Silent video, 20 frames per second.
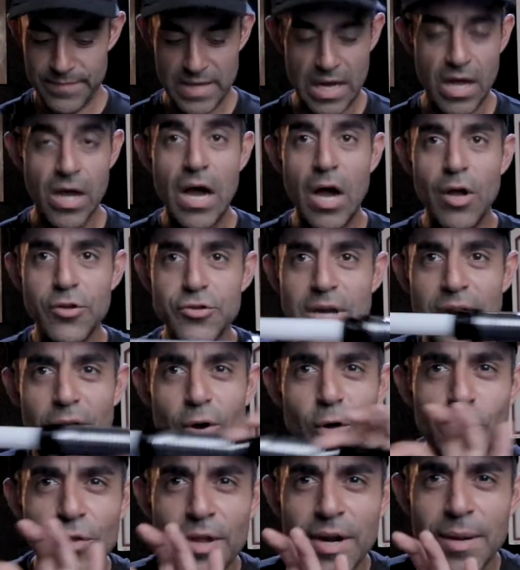I'll try to
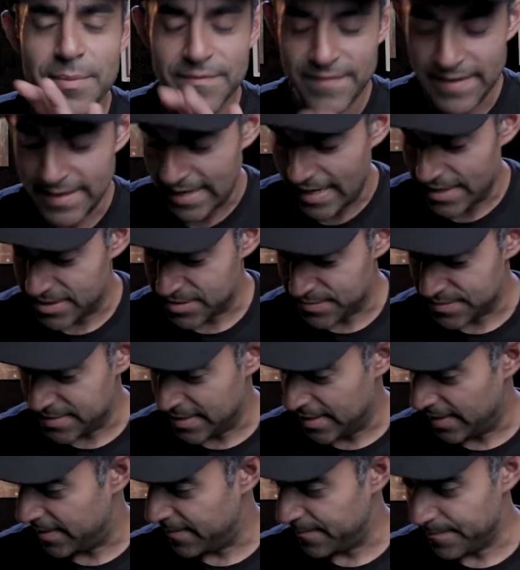hold it up if I catch him
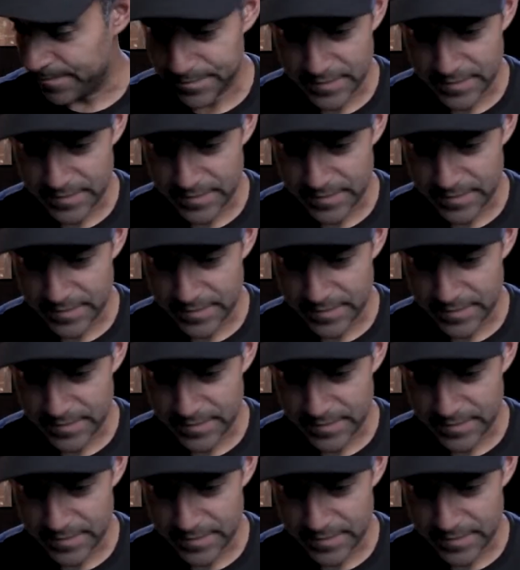saying it.